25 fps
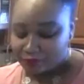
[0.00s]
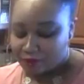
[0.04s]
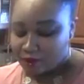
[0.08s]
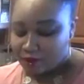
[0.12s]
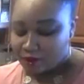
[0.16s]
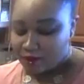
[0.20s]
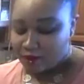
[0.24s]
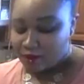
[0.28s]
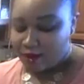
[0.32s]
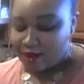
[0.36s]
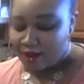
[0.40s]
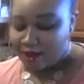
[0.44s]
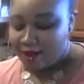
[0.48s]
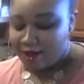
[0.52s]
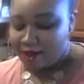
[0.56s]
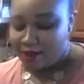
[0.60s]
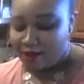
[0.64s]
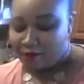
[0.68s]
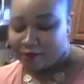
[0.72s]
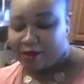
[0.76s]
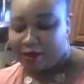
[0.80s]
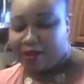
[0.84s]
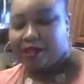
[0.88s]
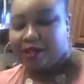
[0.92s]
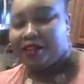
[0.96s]
We're
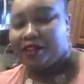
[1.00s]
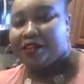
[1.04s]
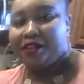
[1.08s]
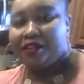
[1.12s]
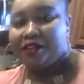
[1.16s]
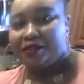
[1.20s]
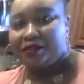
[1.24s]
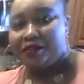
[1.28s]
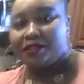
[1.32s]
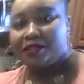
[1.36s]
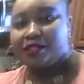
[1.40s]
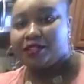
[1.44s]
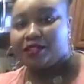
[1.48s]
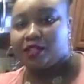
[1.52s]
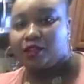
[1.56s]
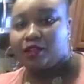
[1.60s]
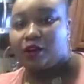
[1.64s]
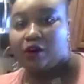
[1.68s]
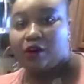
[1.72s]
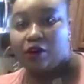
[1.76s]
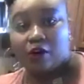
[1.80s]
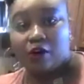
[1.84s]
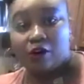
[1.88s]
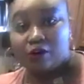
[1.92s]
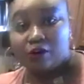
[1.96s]
going to use a little
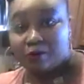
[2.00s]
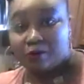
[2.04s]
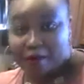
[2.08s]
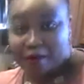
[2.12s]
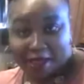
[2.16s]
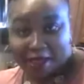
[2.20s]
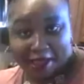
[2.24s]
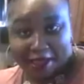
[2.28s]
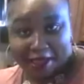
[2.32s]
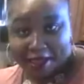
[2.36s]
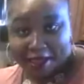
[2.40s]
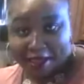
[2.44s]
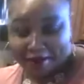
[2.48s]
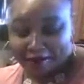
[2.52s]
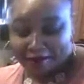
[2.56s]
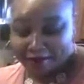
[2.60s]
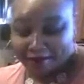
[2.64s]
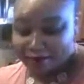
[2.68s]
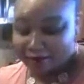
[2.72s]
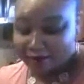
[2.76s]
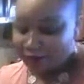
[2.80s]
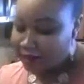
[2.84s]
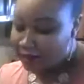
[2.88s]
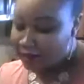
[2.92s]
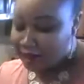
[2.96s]
Old Bay.
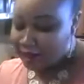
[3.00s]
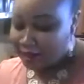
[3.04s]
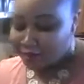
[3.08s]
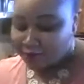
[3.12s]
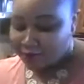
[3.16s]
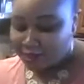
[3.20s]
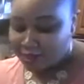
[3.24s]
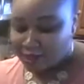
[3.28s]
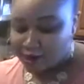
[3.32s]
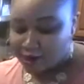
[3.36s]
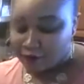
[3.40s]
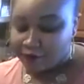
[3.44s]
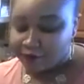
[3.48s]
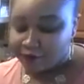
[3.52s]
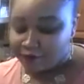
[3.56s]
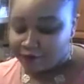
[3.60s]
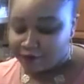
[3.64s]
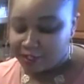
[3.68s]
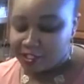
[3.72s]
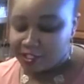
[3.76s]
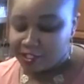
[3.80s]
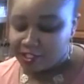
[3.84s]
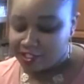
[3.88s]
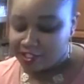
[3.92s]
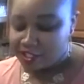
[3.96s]
Love that on
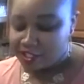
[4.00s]
fish.